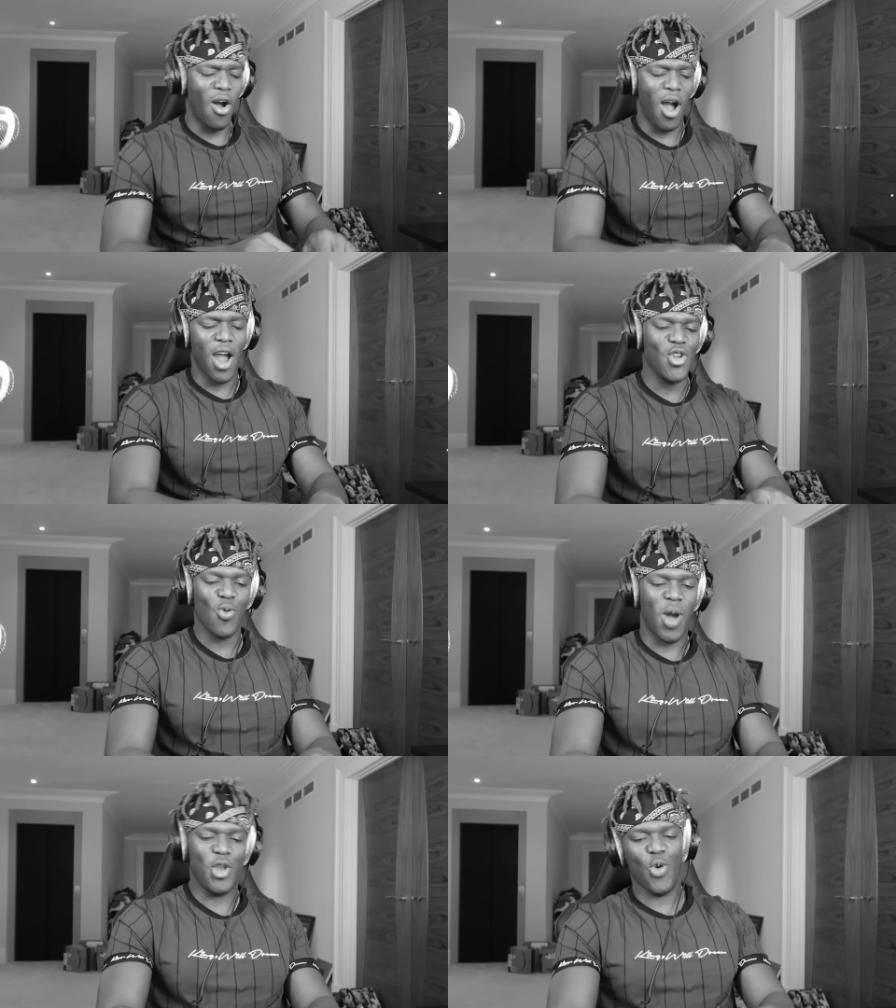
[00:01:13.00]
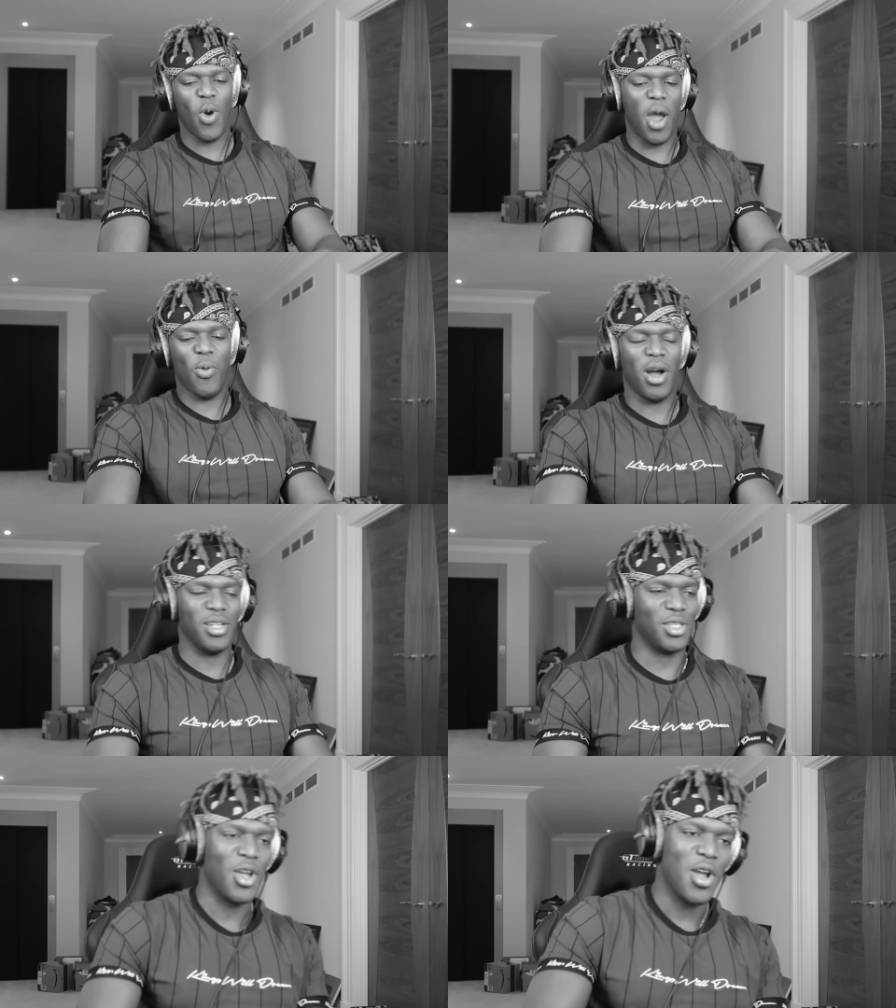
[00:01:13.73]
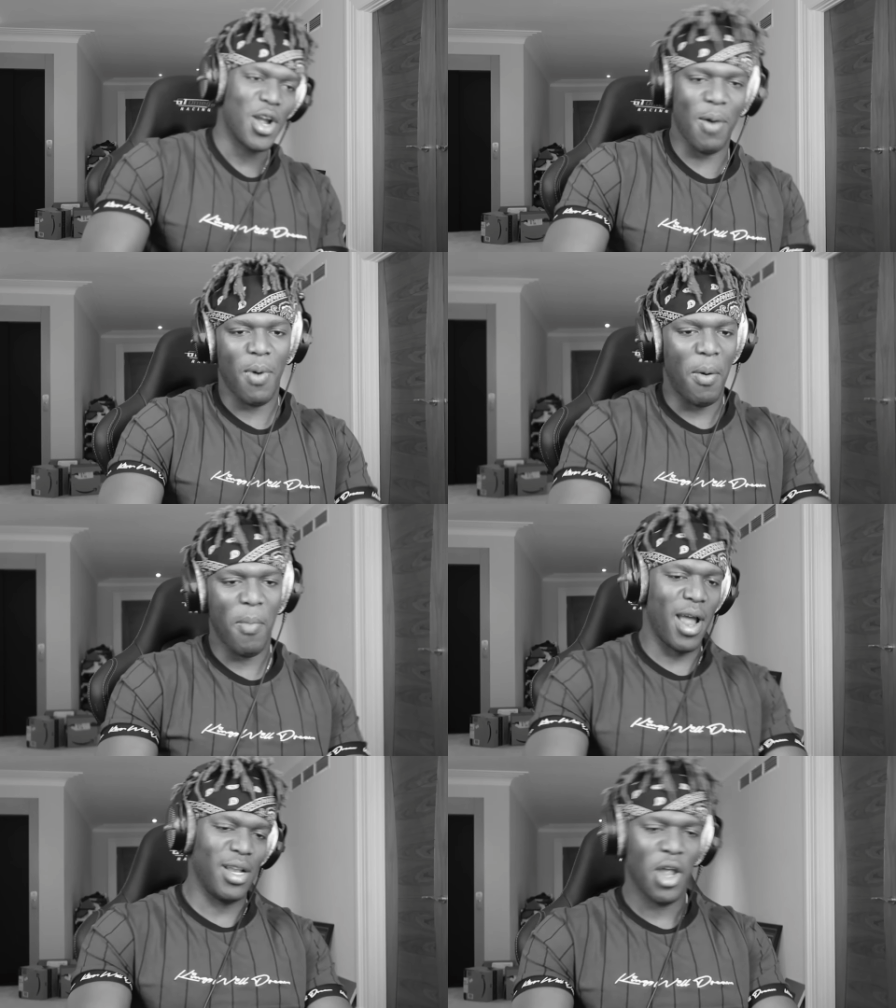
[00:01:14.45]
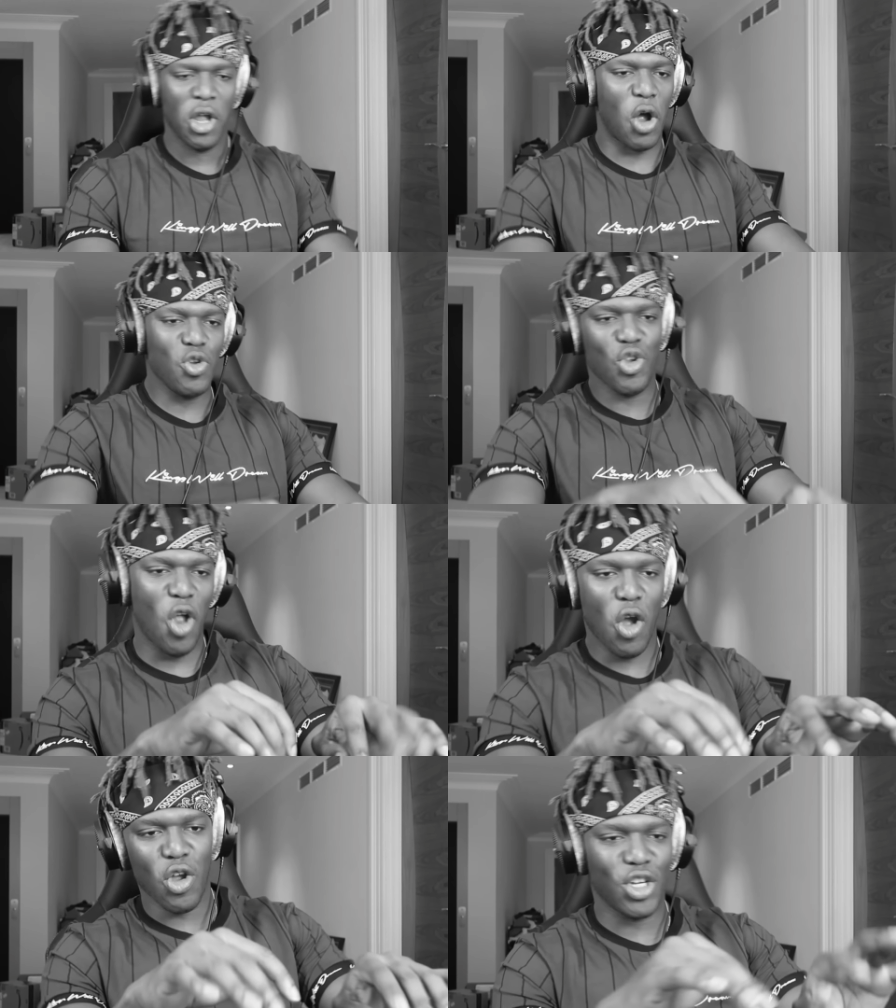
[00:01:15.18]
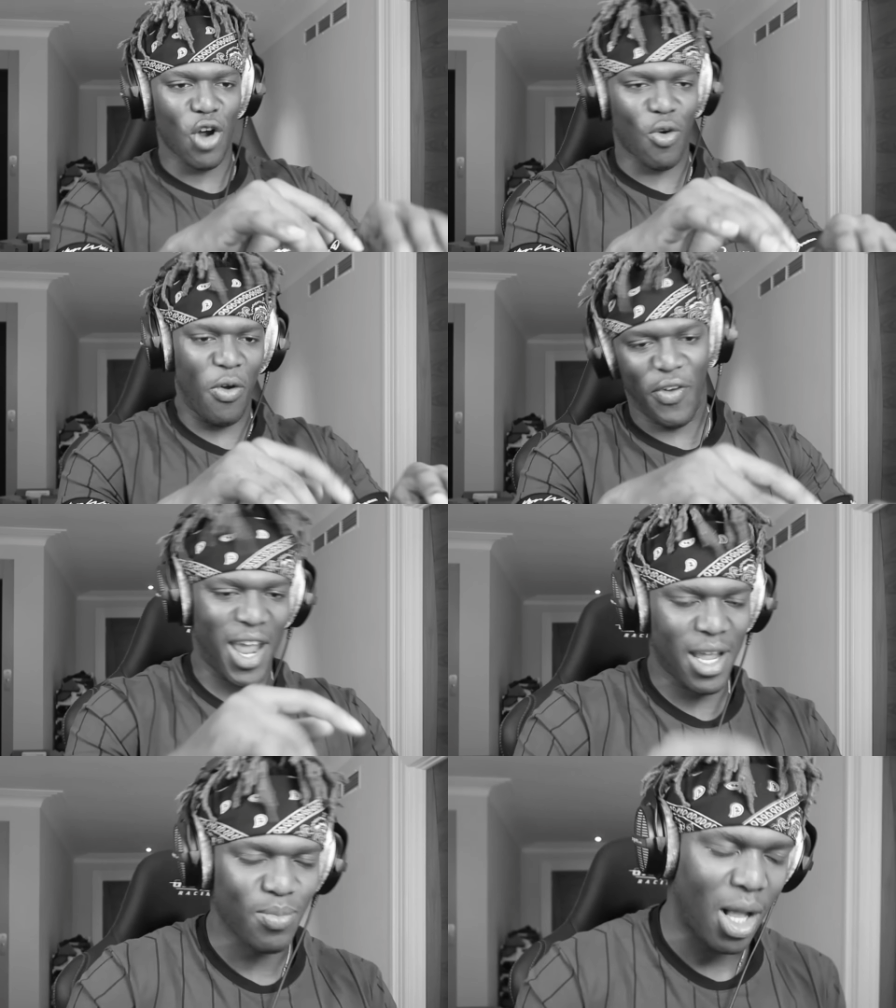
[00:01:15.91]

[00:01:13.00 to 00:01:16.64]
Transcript: oh, I knew where Niue was. Come on, man. Don't you know your geography?